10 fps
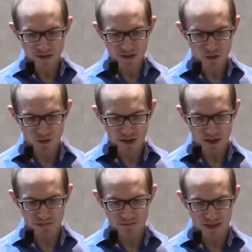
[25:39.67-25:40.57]
So
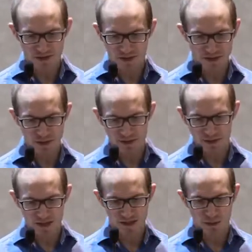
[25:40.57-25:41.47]
uh, yeah, the ZMap
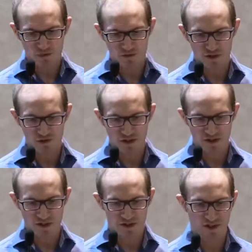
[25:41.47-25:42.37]
guys, a couple of
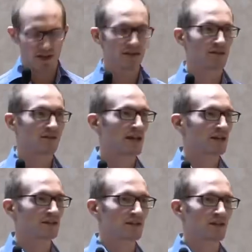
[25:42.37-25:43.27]
references, and then
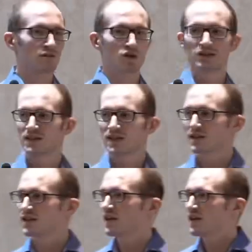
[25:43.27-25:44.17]
thanks for listening.